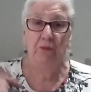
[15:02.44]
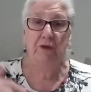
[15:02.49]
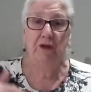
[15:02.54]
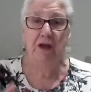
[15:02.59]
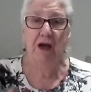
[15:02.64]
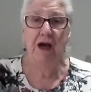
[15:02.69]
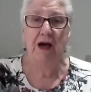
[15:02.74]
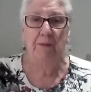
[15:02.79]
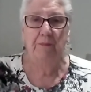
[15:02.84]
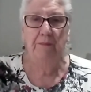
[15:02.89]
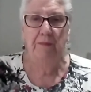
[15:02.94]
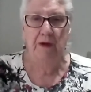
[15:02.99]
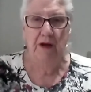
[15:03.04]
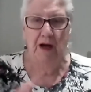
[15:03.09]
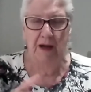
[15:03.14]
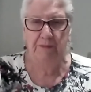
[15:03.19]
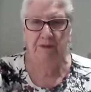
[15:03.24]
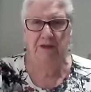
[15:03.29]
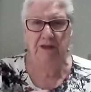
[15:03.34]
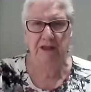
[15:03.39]
it would come.
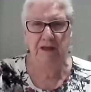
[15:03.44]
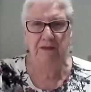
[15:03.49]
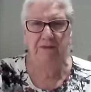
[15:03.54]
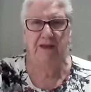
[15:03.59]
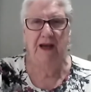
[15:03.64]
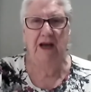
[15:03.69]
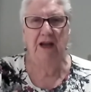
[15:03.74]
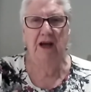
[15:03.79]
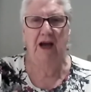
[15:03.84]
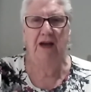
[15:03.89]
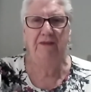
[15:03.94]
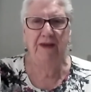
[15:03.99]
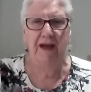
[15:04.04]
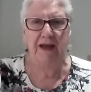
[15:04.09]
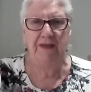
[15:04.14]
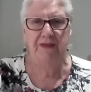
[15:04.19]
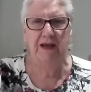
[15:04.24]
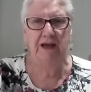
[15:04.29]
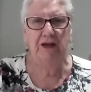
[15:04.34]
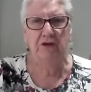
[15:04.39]
I believe that. I've
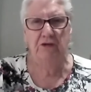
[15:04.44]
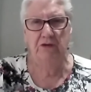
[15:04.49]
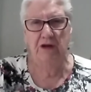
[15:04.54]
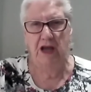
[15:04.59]
had that